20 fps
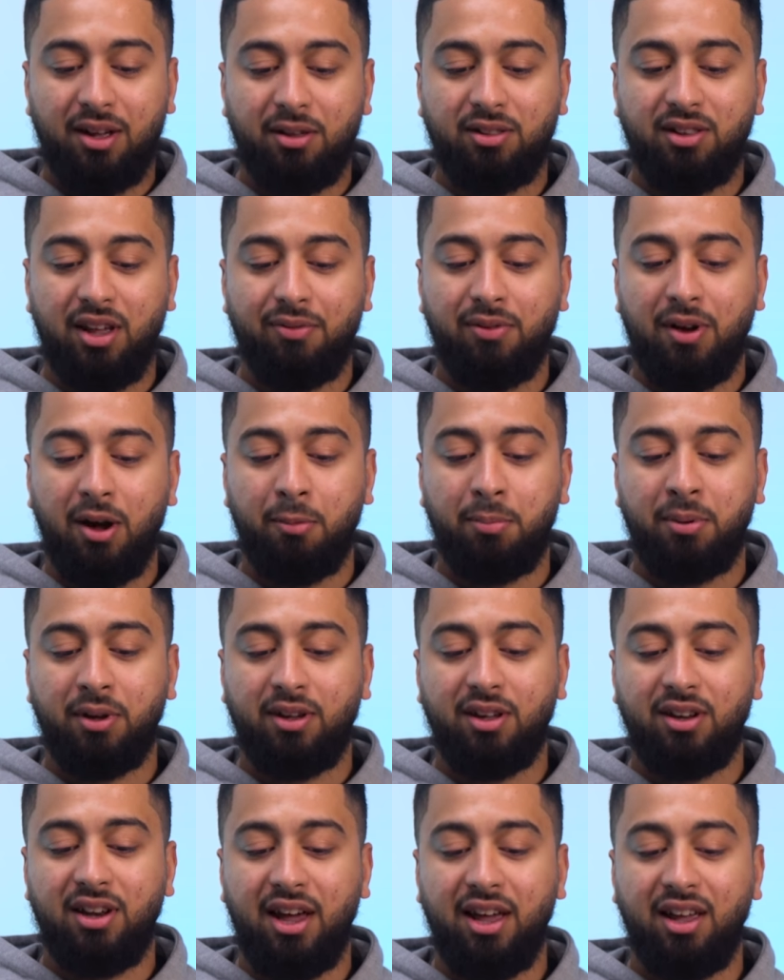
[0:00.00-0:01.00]
Definitely, I'll
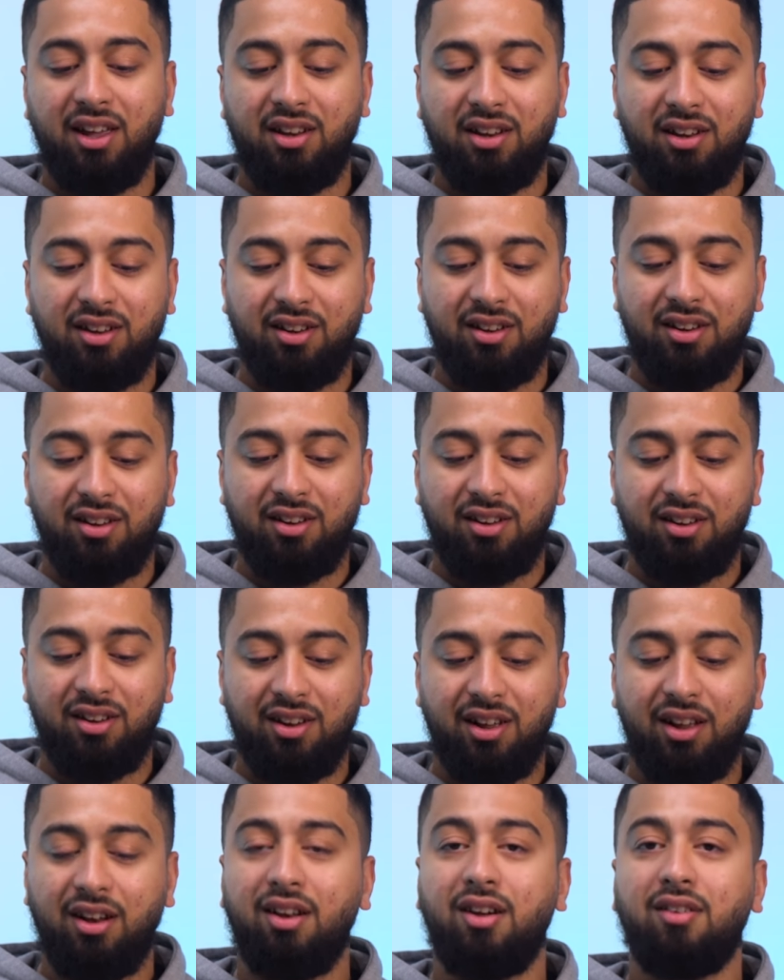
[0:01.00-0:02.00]
pick a night in and
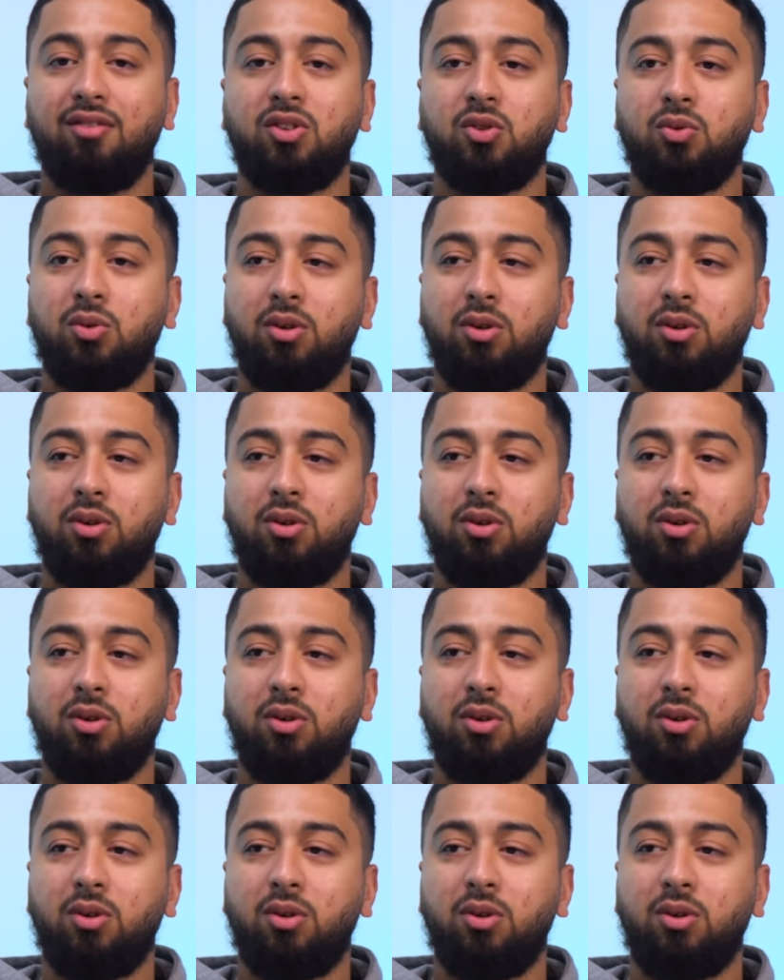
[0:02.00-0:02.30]
and love as